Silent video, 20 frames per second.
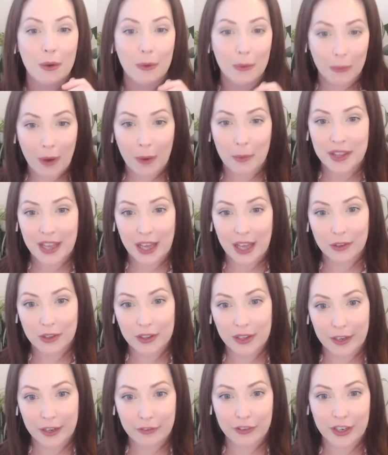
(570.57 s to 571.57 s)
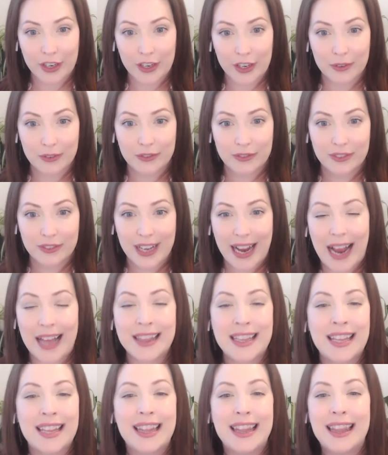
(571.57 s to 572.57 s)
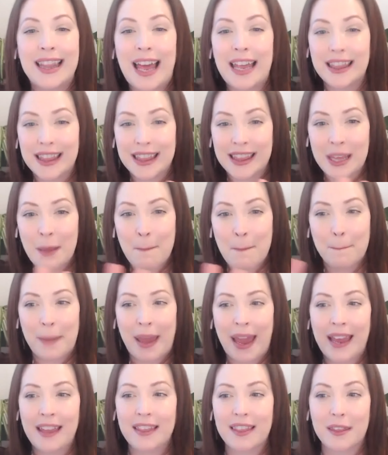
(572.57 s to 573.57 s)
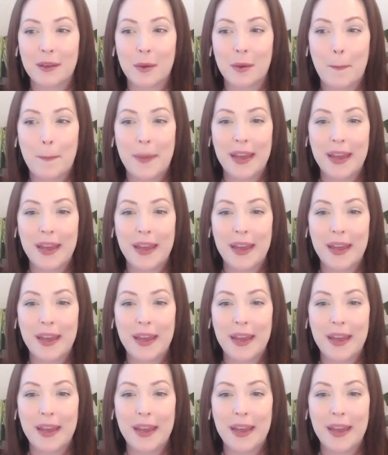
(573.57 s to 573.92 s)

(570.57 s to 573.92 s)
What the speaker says: What would that look like for you? And then let them paint the